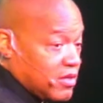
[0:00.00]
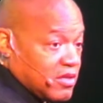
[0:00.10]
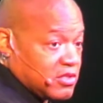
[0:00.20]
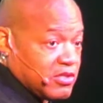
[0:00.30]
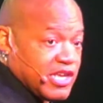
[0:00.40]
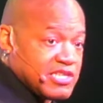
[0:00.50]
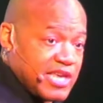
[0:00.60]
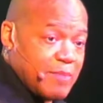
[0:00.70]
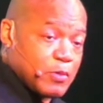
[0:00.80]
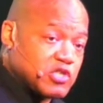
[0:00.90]
to the
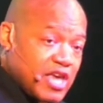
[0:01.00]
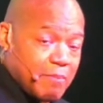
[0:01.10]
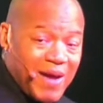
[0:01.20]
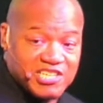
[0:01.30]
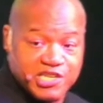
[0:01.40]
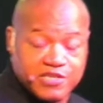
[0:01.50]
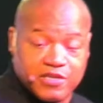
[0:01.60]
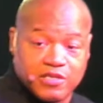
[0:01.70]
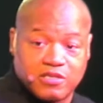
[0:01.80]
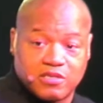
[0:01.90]
example set by
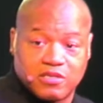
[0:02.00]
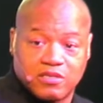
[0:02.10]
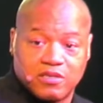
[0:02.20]
Jesus,